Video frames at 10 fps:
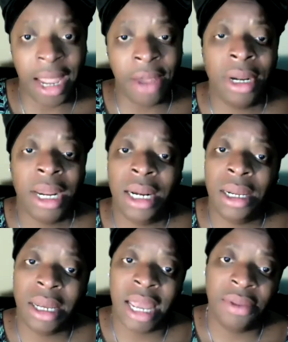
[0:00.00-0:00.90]
And when they
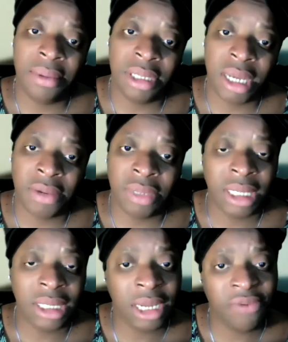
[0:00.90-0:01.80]
look at themselves, they
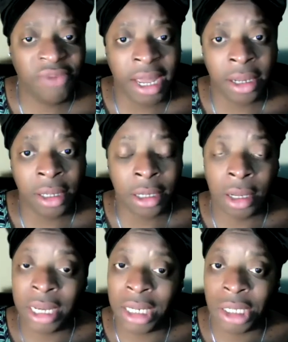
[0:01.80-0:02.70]
see failures
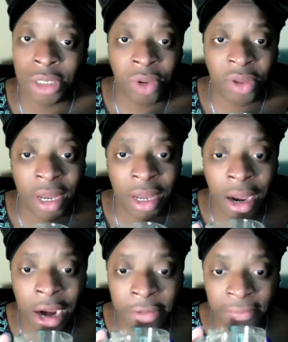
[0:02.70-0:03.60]
because that's just what they
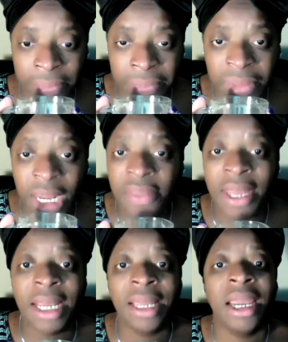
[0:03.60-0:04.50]
are. They
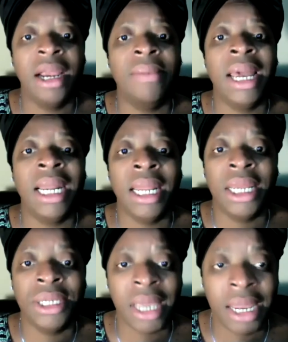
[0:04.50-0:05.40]
didn't care about an
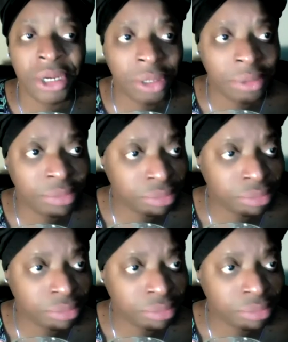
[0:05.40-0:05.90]
education.